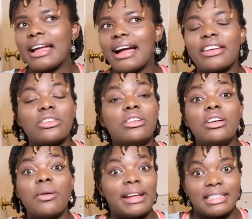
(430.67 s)
had
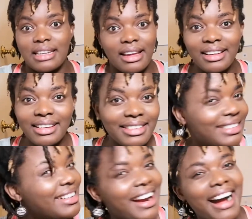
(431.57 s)
no idea.
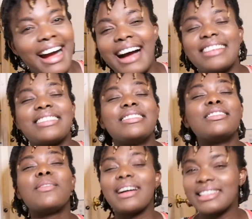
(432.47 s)
I had
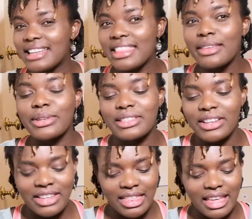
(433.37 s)
no idea there was
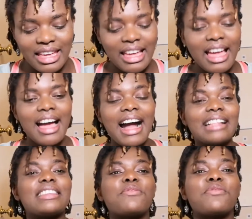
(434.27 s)
such a thing.
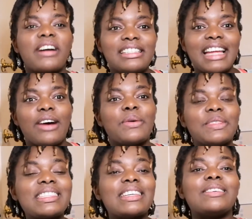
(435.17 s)
I didn't find out
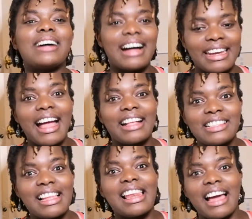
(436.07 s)
until I'd
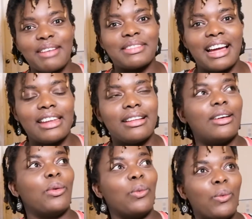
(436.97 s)
actually left that.
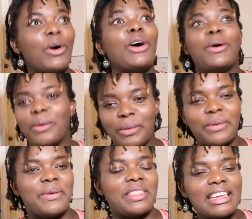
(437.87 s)

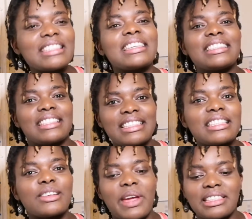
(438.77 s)
Whoa, this
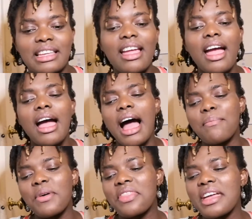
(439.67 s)
is crazy.
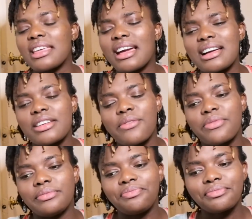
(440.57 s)
But then the kind of